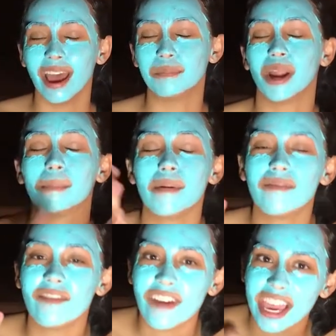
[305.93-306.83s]
put on my
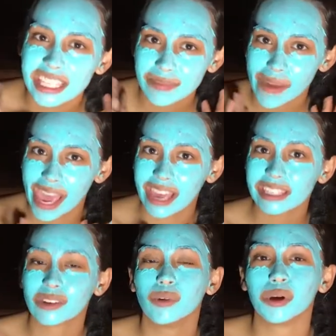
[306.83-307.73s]
face
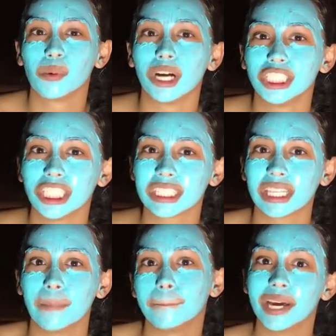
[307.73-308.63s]
mask. We were watching
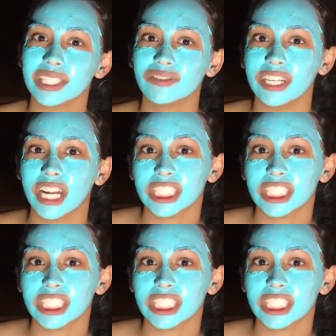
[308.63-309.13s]
some BuzzFeed